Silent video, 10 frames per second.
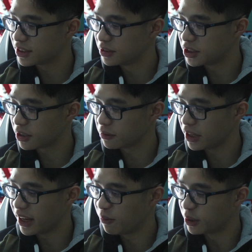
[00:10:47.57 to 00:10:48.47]
So
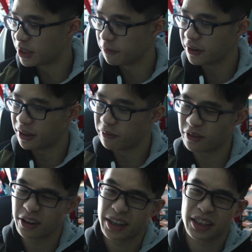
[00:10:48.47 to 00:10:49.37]
generally, I would give it a
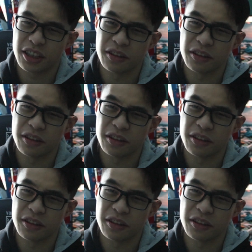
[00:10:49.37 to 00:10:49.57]
verdict